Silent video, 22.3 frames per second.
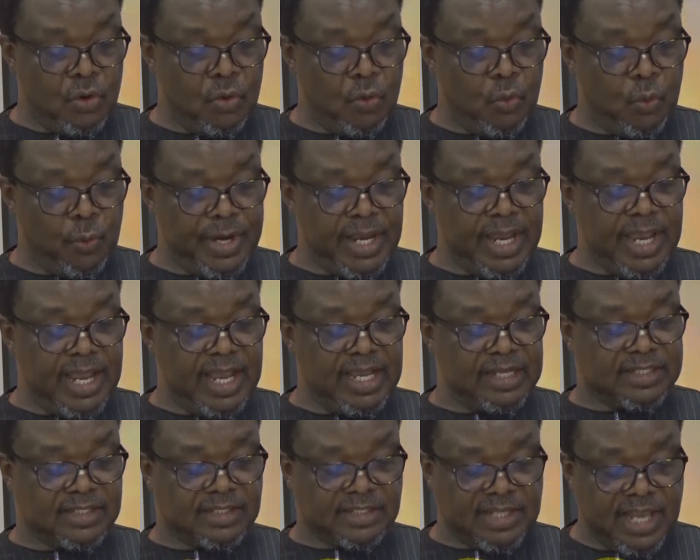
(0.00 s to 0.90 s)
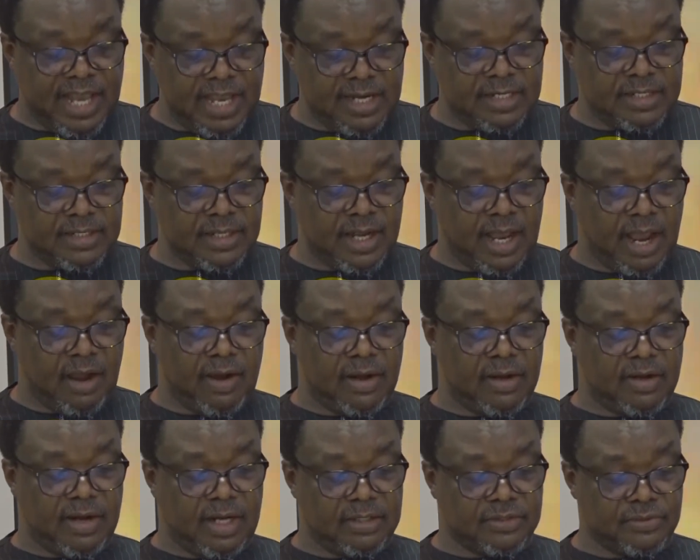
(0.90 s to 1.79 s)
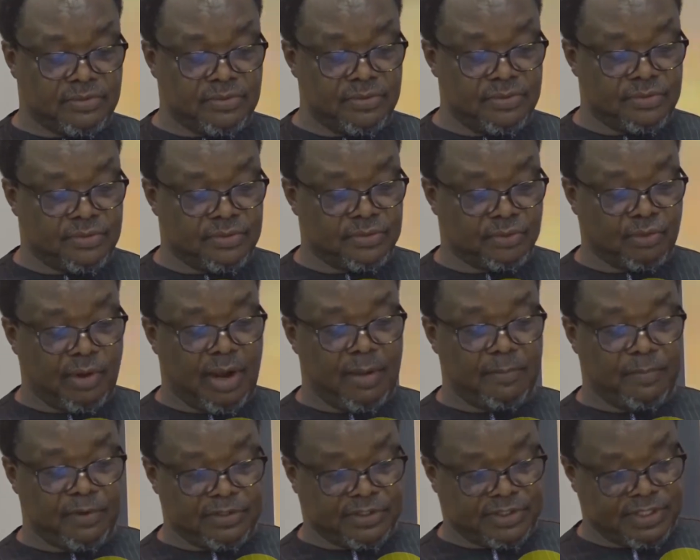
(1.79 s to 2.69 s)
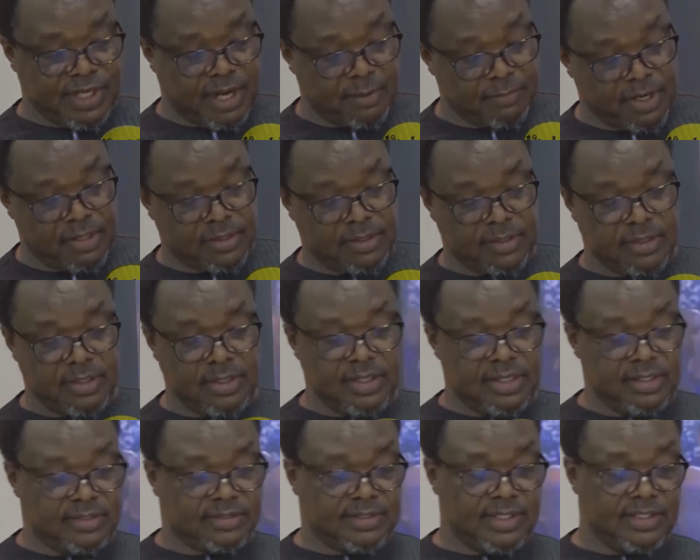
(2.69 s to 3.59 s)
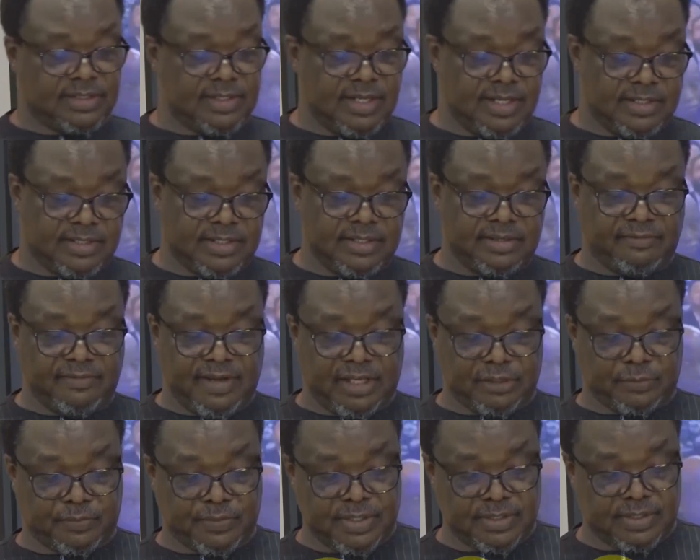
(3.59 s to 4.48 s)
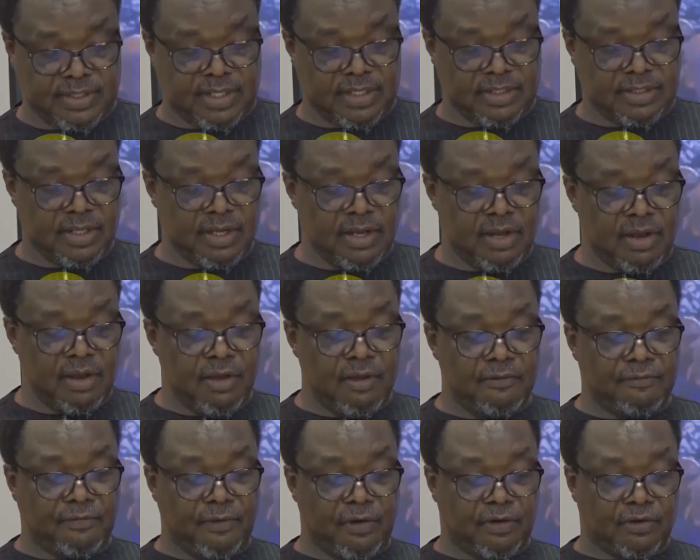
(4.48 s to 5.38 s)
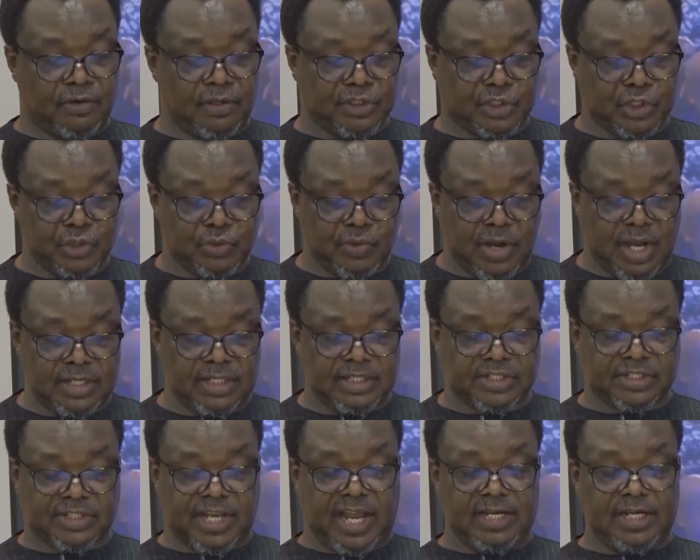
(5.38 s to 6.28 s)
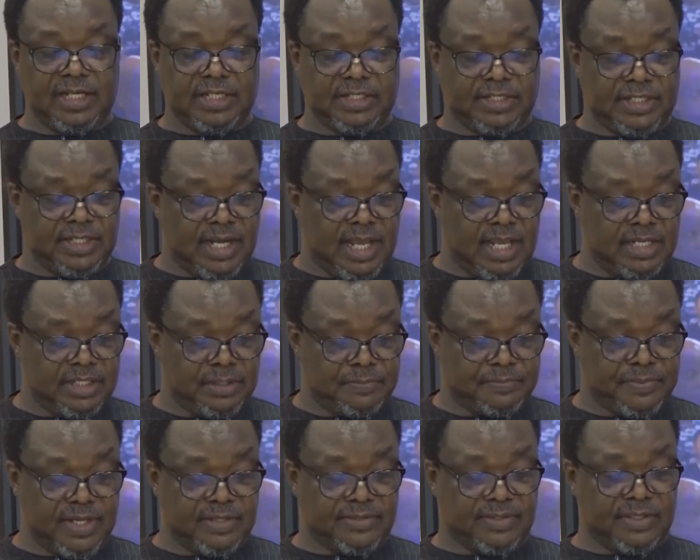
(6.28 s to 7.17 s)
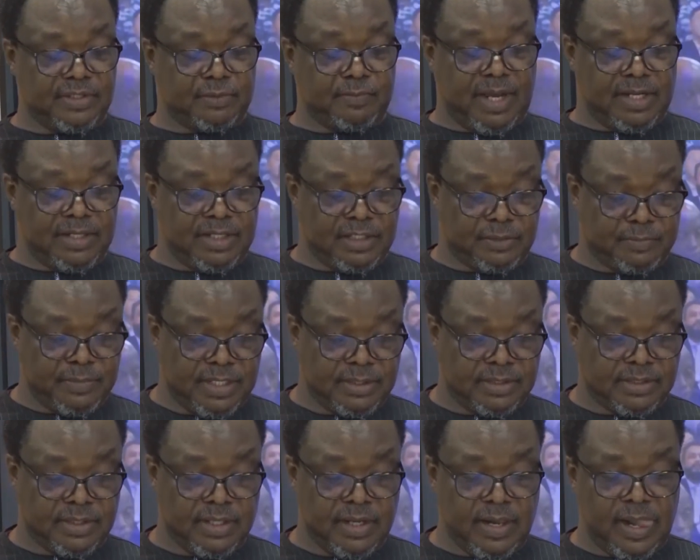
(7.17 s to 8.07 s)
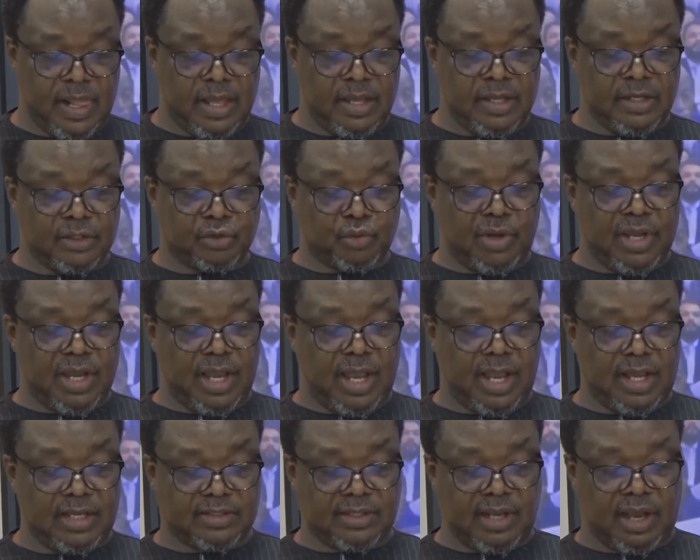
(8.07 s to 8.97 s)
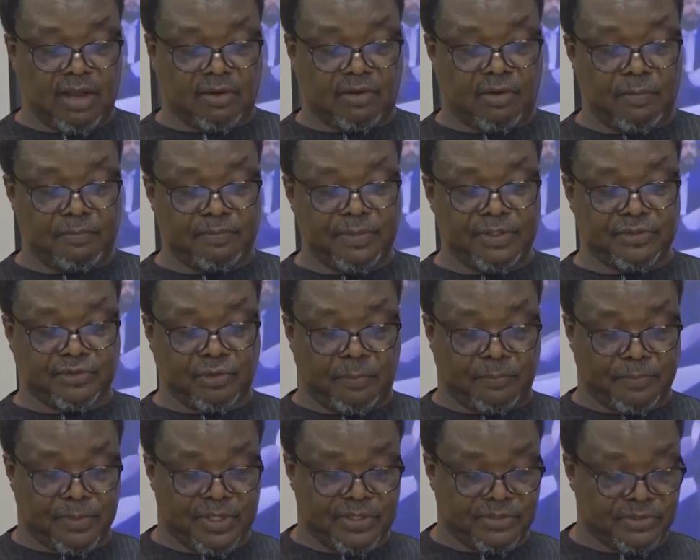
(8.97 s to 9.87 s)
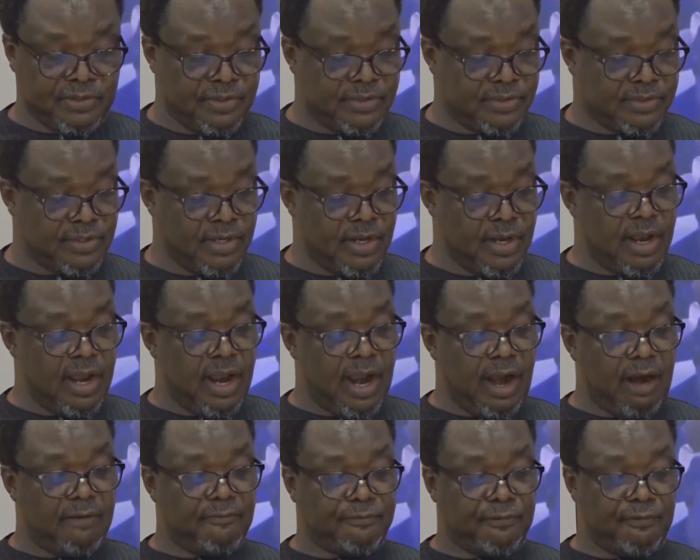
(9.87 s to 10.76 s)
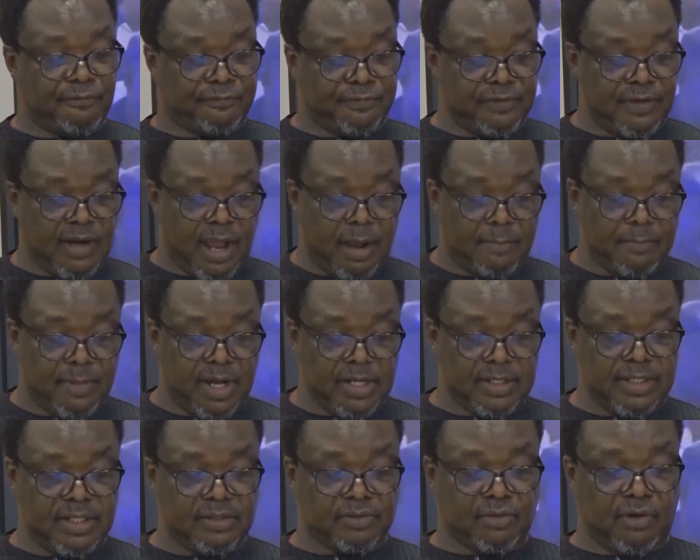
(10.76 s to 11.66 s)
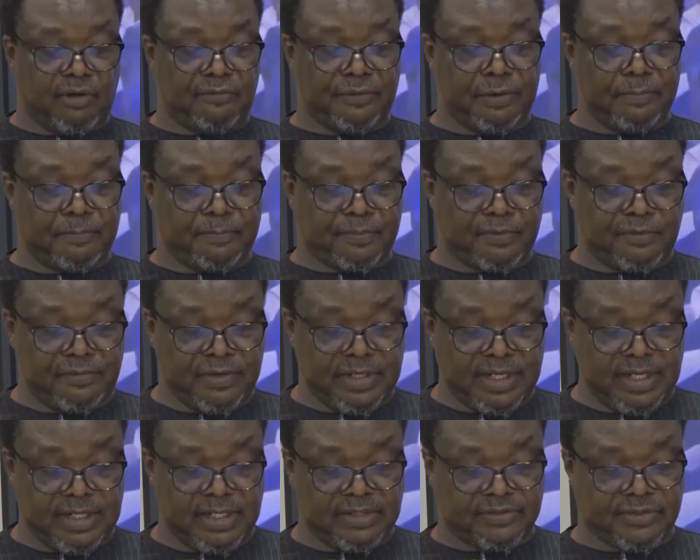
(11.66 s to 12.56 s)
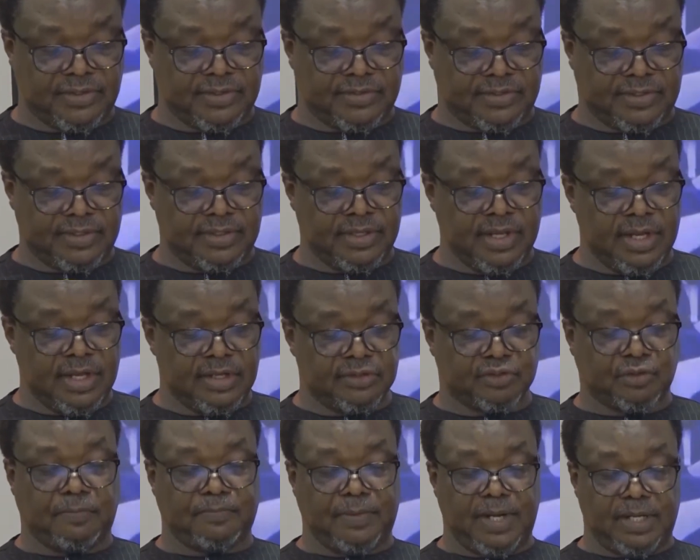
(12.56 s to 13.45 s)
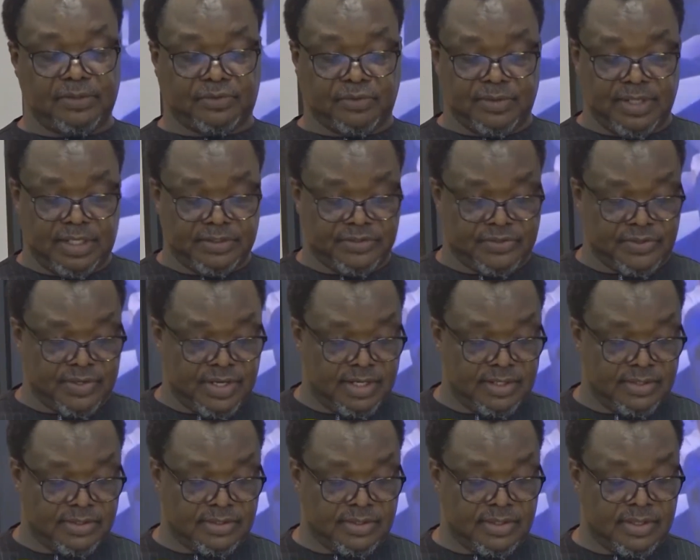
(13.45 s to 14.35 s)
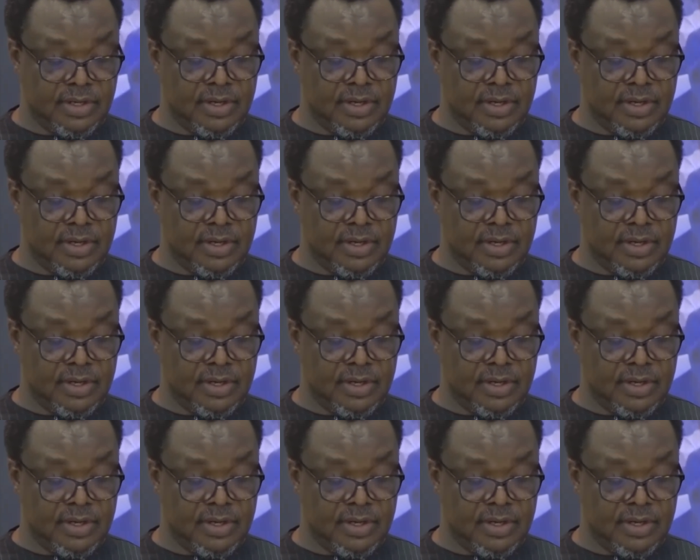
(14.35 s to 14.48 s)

We extend our gratitude to our board chairman, His Excellency the Vice President, for continually challenging NDPSC's management to enhance our company's operations and fulfill our mandate of improving electricity supply to Nigerians.